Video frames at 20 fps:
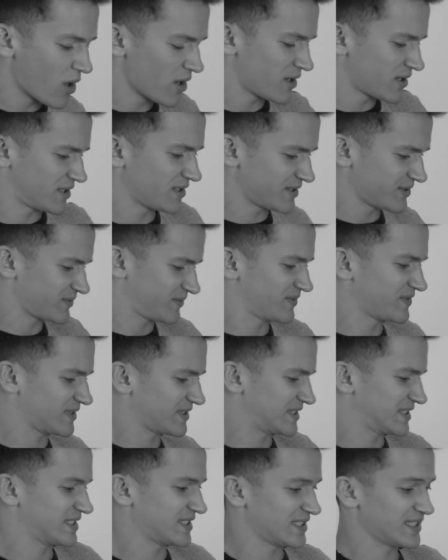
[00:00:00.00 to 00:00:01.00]
and unless you
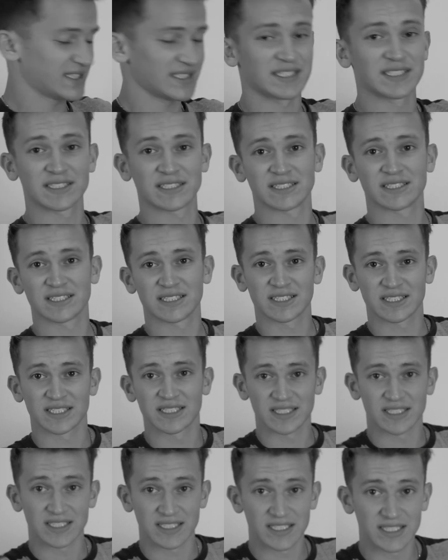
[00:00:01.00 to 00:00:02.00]
play
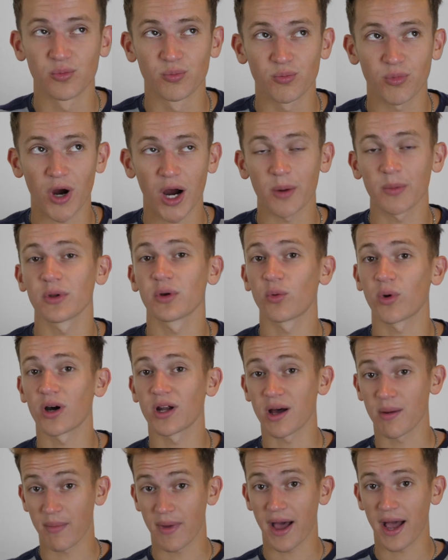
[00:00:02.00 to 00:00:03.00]
Minecraft, you probably
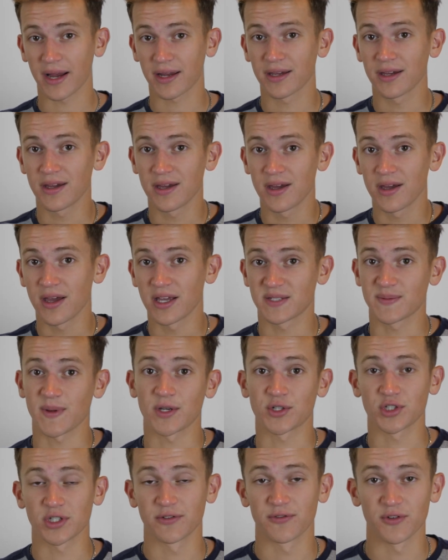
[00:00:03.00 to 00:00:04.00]
want a Mac,
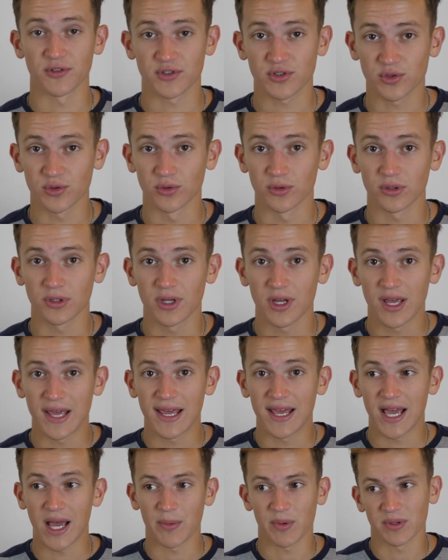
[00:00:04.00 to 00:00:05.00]
especially for school.
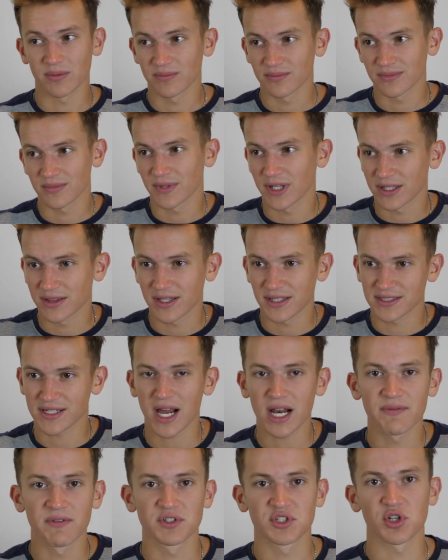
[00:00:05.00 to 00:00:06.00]
I mean, like, that's
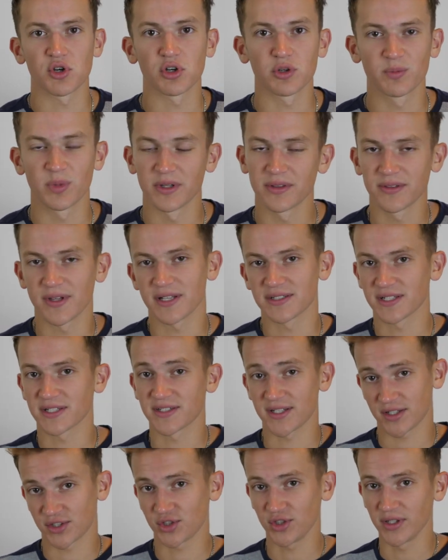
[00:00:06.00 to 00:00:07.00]
kind of a joke, but that's
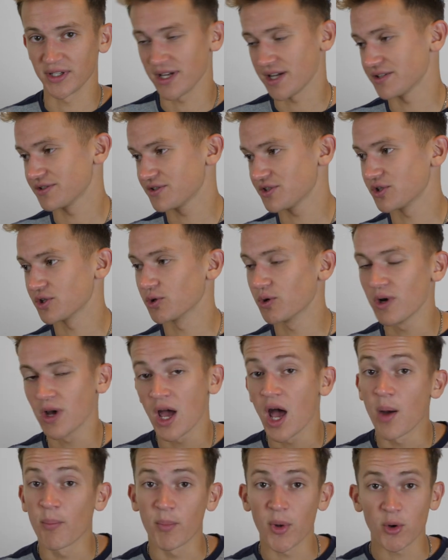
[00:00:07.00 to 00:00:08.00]
essentially it too.
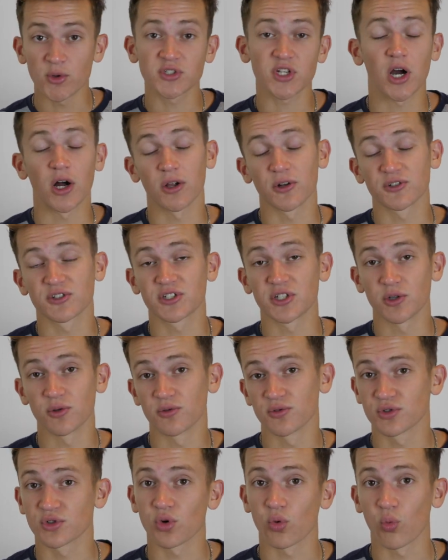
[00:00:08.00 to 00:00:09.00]
Most college
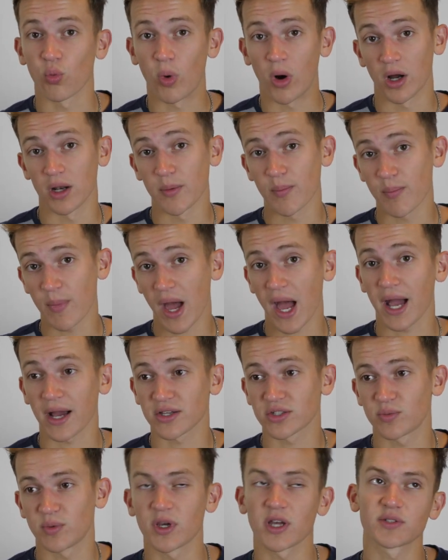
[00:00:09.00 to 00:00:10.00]
students want
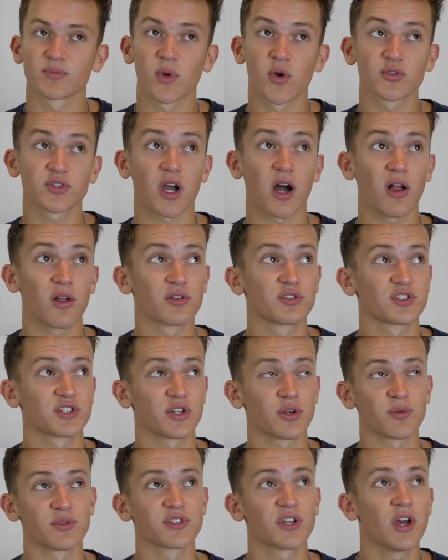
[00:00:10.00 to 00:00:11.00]
Macs because most college
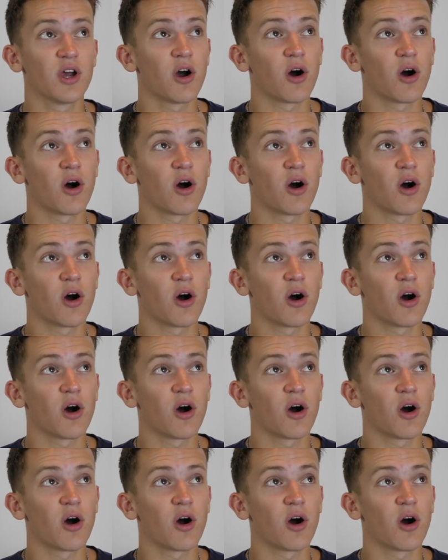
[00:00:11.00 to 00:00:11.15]
students